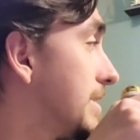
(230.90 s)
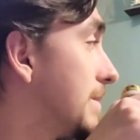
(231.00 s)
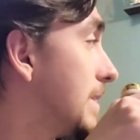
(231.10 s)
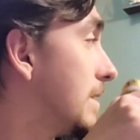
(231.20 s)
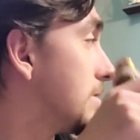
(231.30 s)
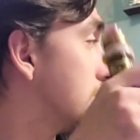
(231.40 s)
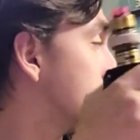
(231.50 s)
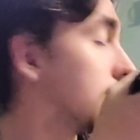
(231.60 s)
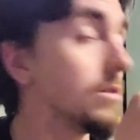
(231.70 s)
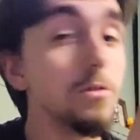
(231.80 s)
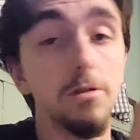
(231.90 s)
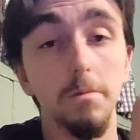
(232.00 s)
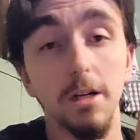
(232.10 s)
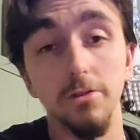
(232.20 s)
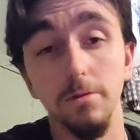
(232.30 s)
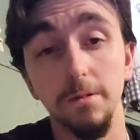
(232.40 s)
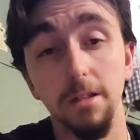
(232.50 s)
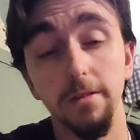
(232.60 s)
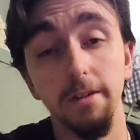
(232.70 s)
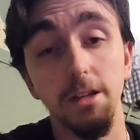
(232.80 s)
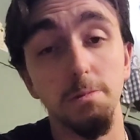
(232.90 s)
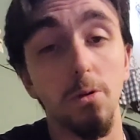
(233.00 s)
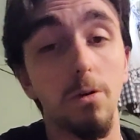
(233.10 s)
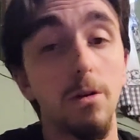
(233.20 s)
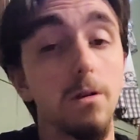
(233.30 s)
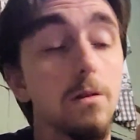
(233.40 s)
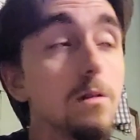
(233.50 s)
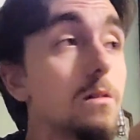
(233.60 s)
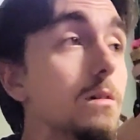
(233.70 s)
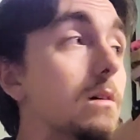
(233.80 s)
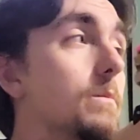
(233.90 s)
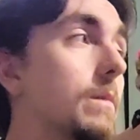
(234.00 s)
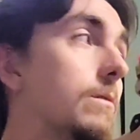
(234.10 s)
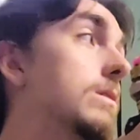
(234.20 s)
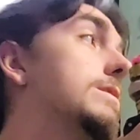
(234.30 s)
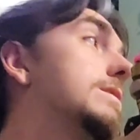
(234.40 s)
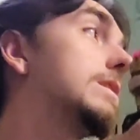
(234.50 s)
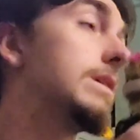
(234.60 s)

I'm about to throw the mushrooms in the vegetable oil once